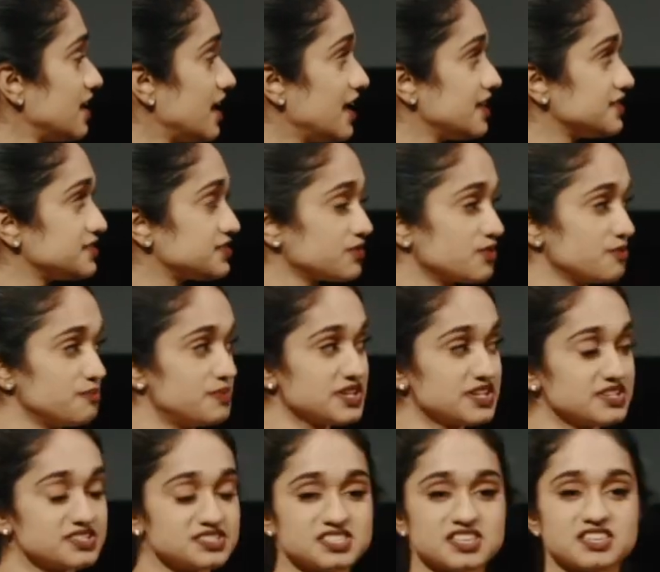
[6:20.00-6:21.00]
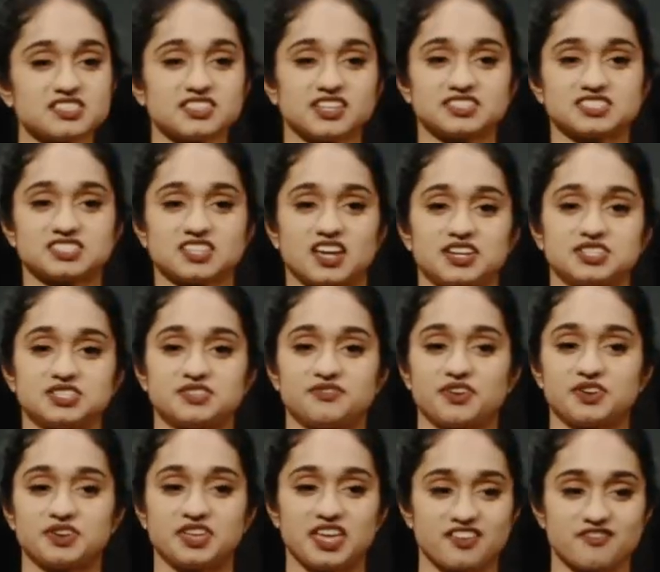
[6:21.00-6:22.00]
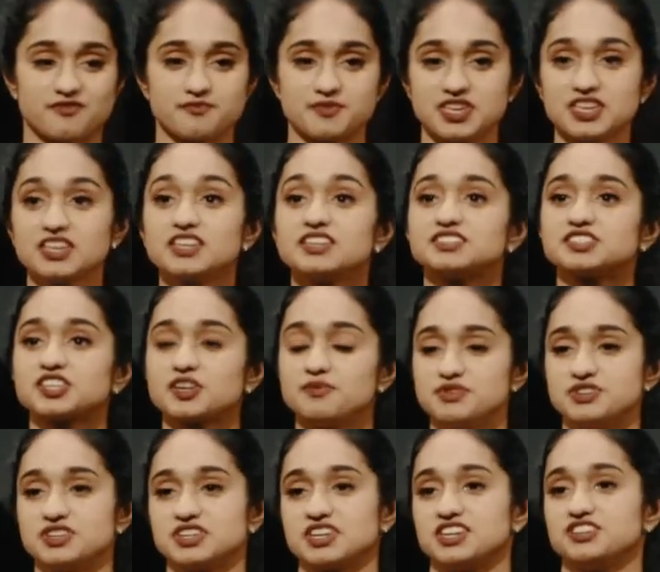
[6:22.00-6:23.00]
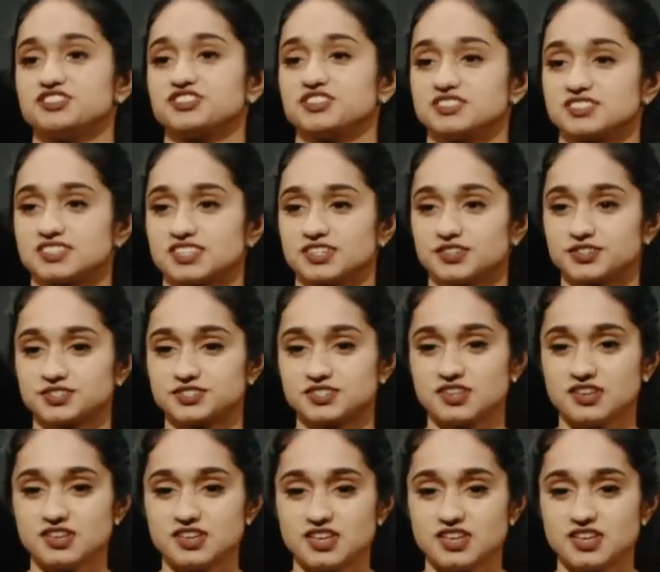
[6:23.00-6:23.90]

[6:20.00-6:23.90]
And so the biggest thing that Science Fair gave me is communication skills.